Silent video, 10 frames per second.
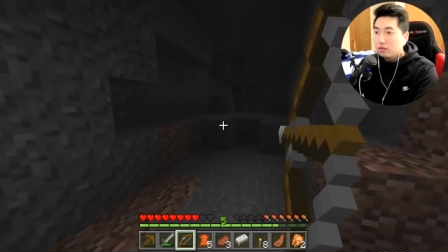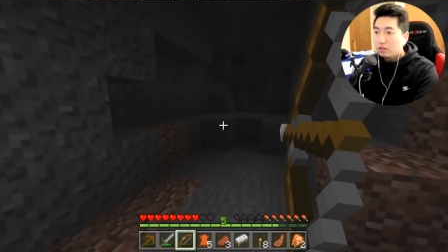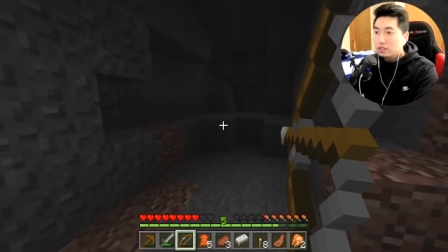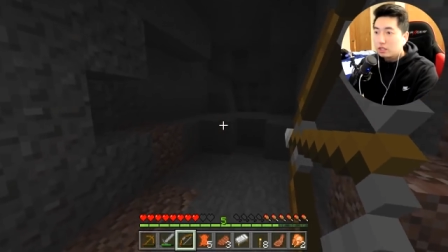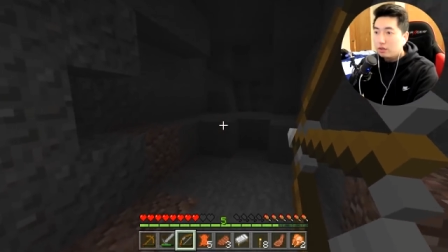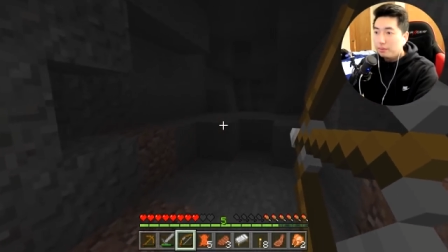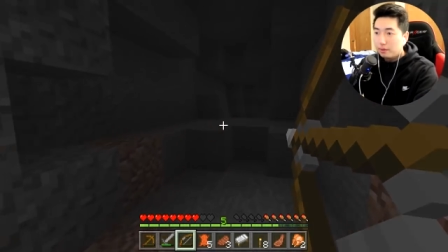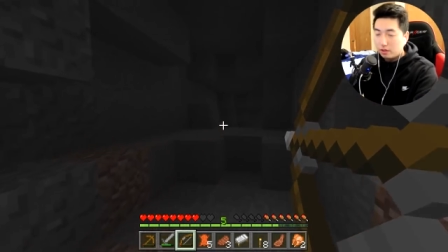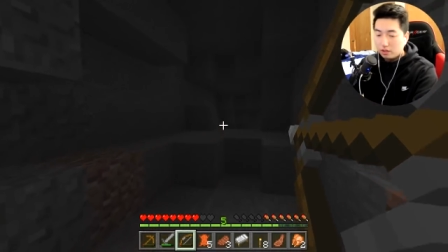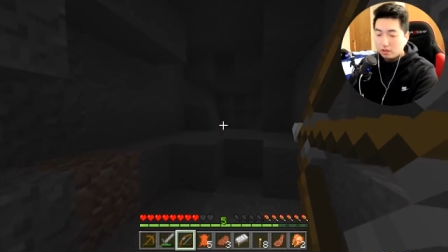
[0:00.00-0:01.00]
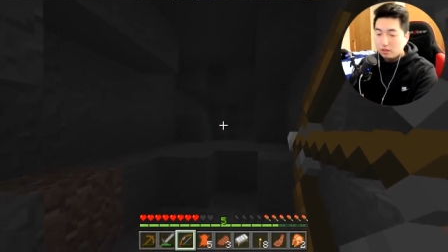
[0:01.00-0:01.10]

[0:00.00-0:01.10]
Where's the creeper?